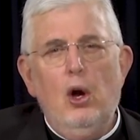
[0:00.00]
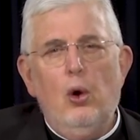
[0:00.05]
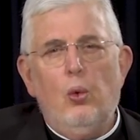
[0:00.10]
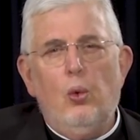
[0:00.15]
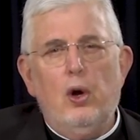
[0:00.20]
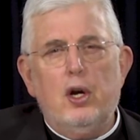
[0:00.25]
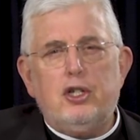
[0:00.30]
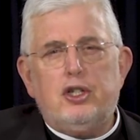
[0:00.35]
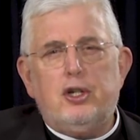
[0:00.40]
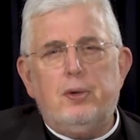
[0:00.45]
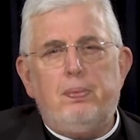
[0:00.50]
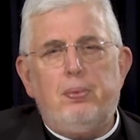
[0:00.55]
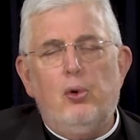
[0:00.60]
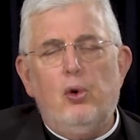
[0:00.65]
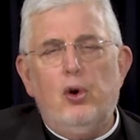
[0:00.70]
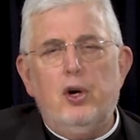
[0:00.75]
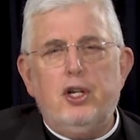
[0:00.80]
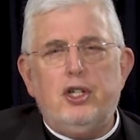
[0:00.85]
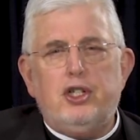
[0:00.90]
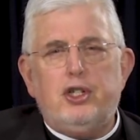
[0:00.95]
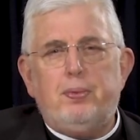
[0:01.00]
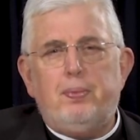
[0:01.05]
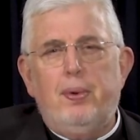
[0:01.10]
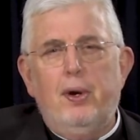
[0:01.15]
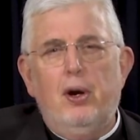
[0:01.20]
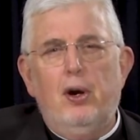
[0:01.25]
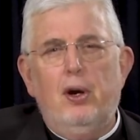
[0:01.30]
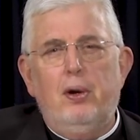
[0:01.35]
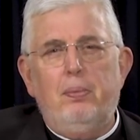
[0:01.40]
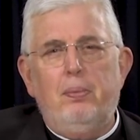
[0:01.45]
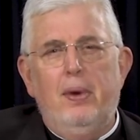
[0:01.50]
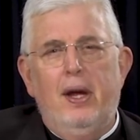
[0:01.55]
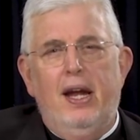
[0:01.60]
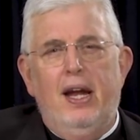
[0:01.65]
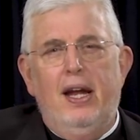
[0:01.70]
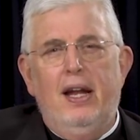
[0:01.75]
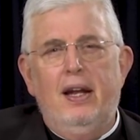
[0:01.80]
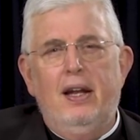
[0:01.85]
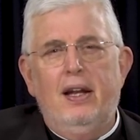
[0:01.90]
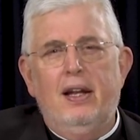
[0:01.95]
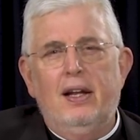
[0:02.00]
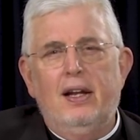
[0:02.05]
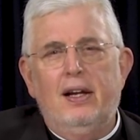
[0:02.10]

What does the poor in spirit mean?